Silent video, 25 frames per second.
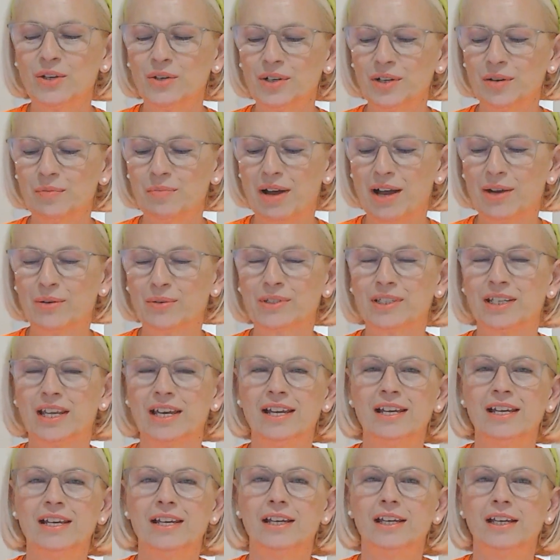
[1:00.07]
about
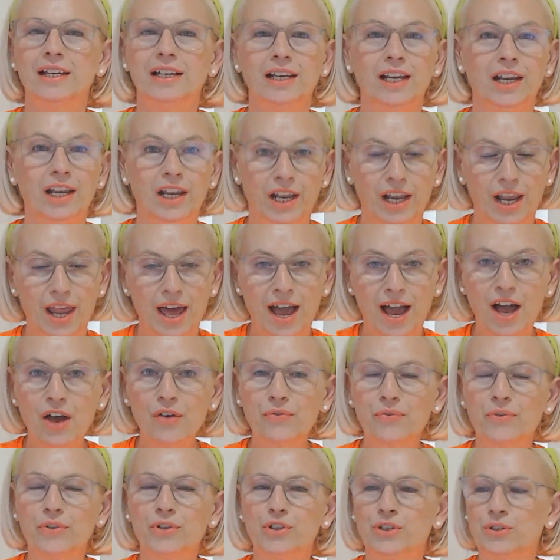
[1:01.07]

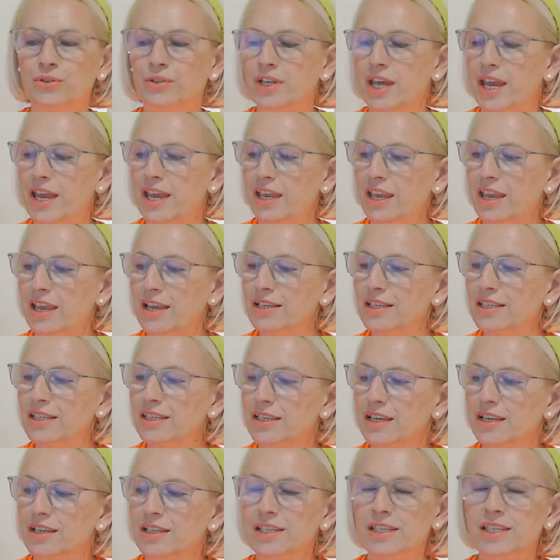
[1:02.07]
love. Today is
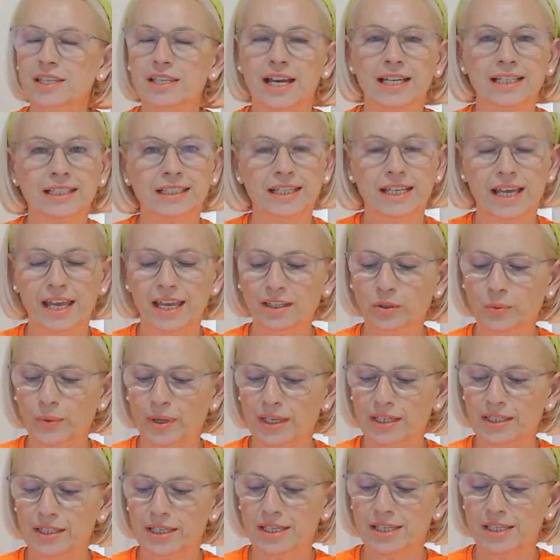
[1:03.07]
Sunday,
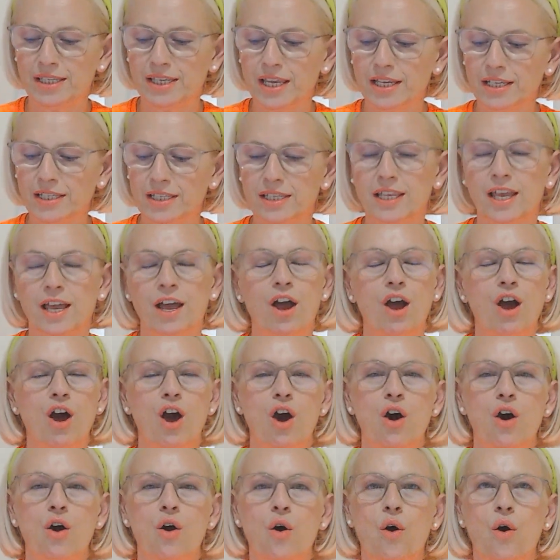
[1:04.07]
26th
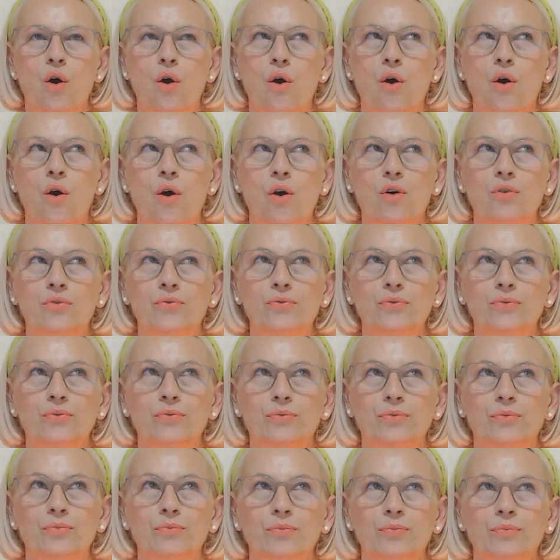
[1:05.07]
of
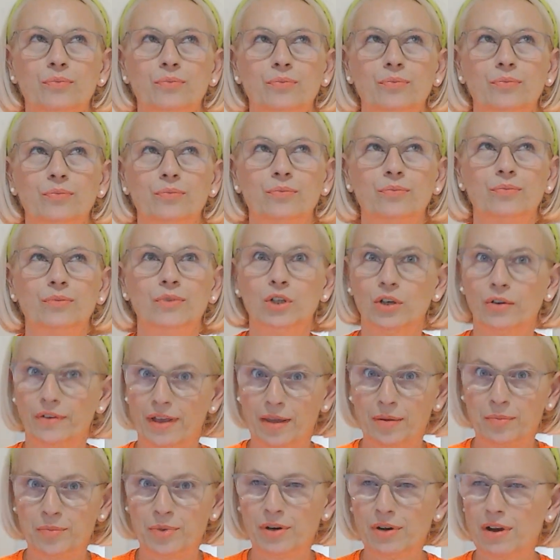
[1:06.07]

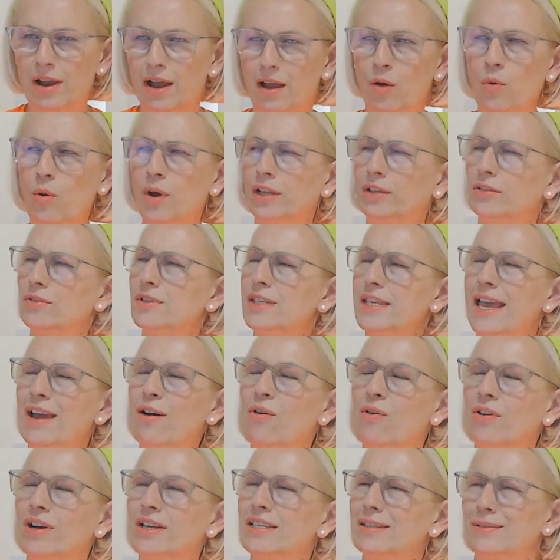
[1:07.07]
November. I want to say
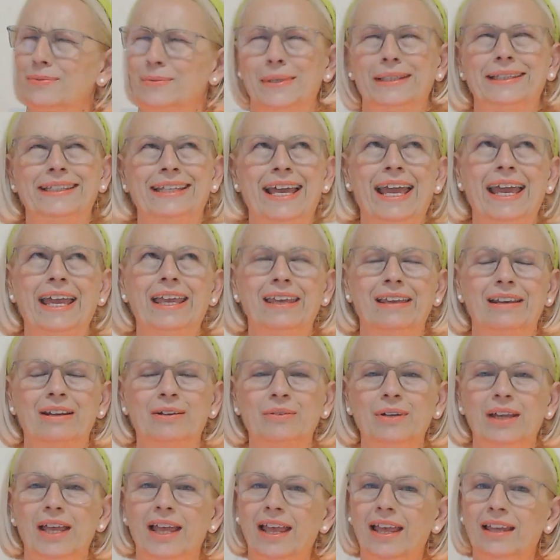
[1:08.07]
August. What the heck, you
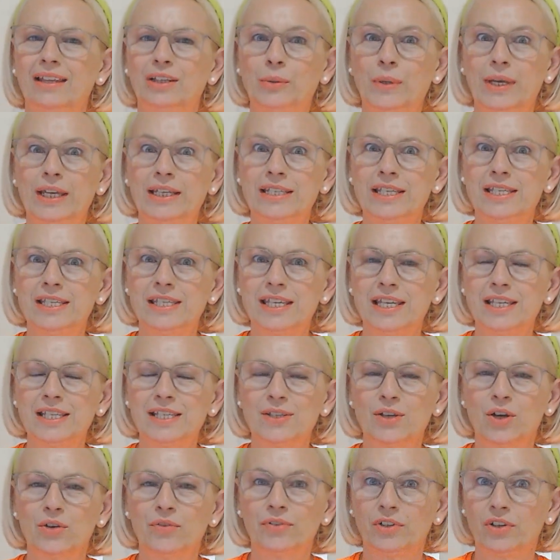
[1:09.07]
know? 26th
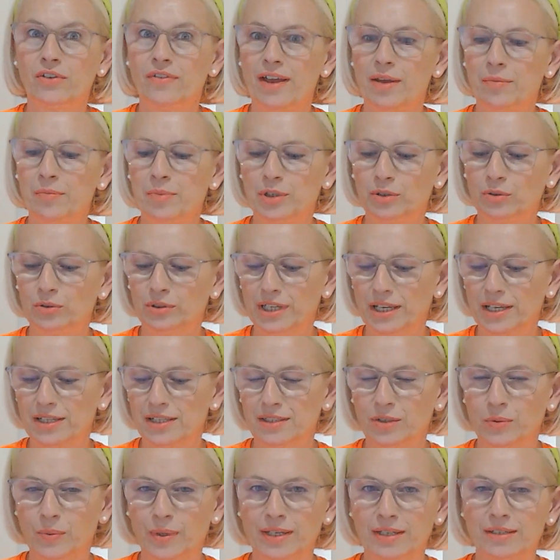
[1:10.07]
of November
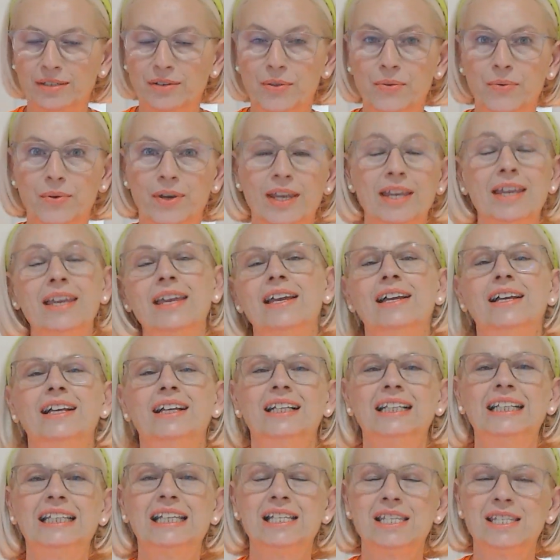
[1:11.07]
2023.
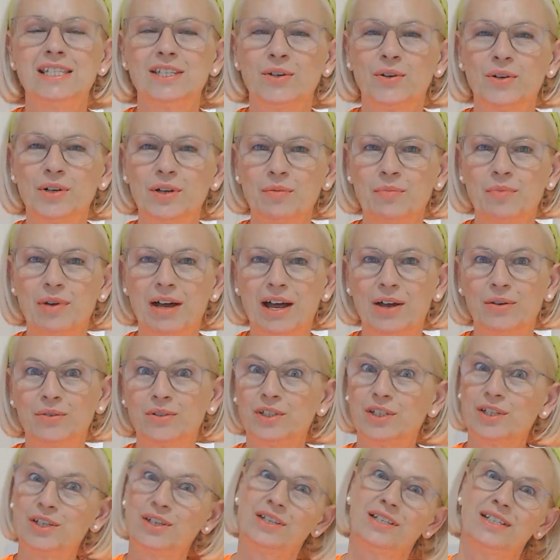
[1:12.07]
Let's talk
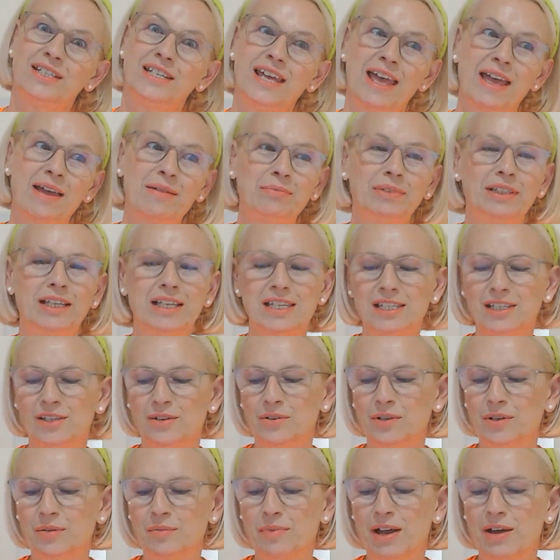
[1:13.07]
about them. Let's
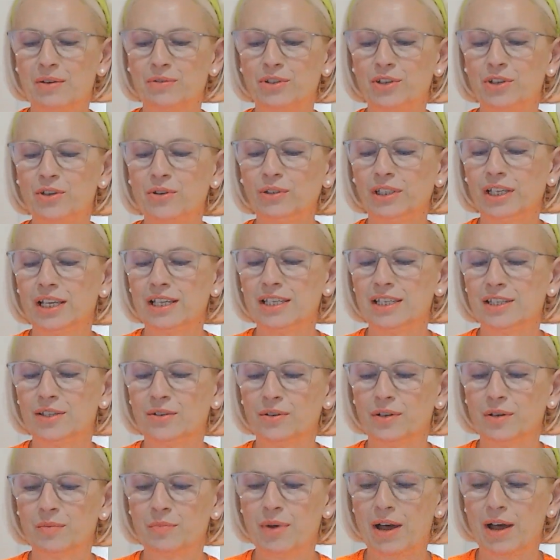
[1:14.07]
talk about you. Let's
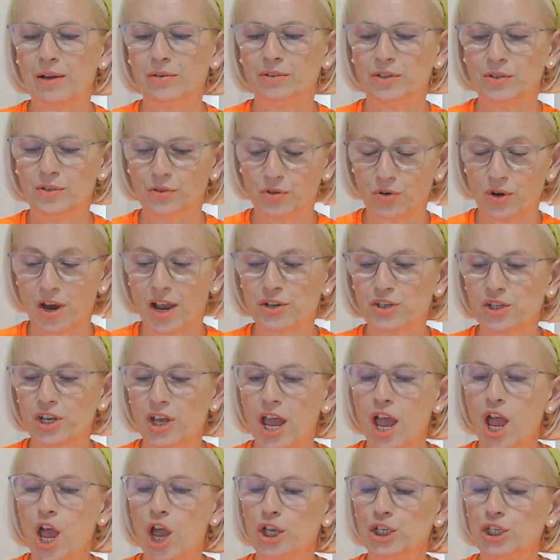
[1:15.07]
talk about your crush.
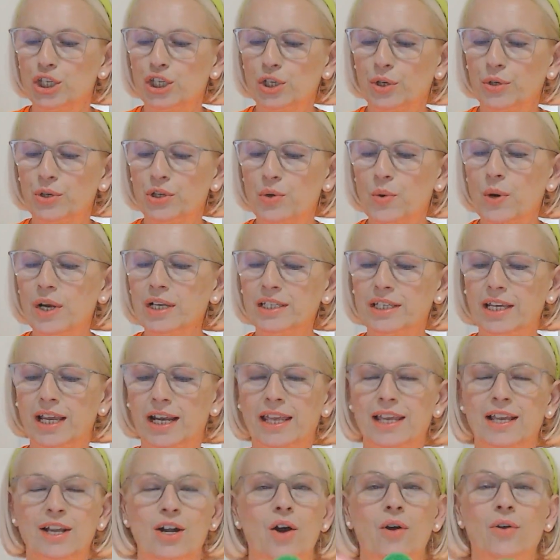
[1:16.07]
So you are
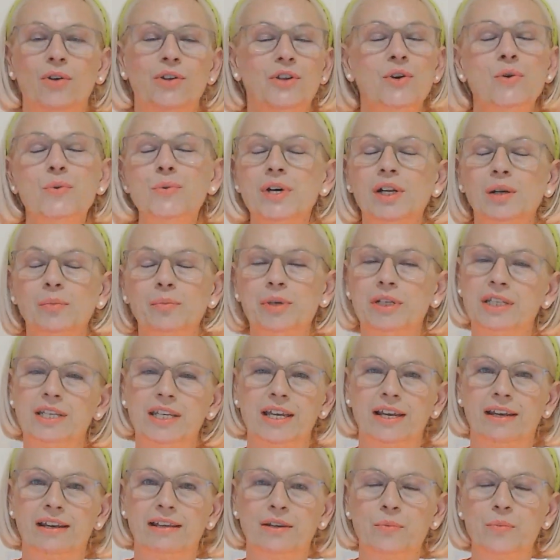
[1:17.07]
dealing or you will be
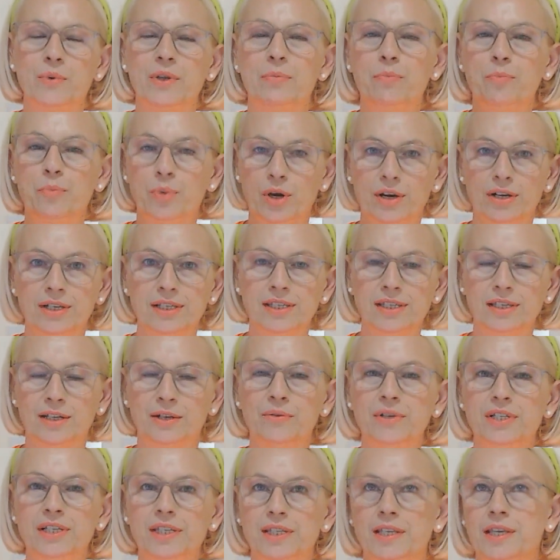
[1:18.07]
dealing with person who
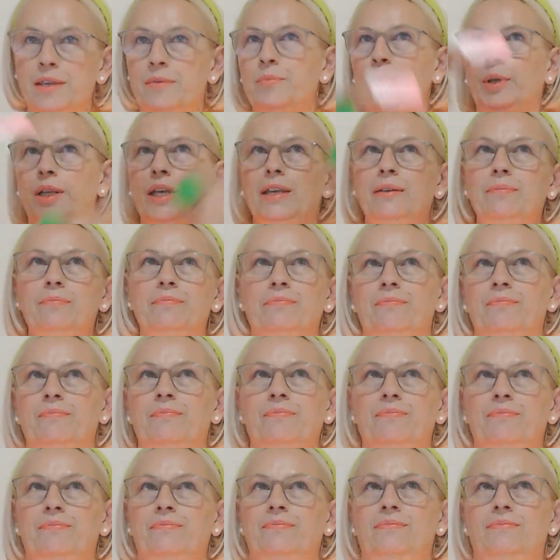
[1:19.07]
is simply
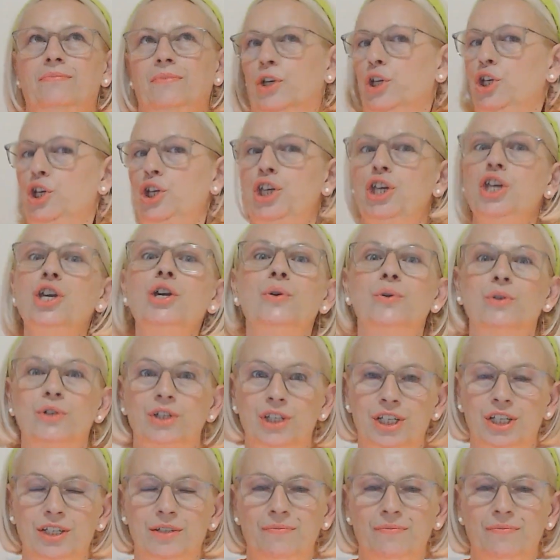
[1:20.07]
cute.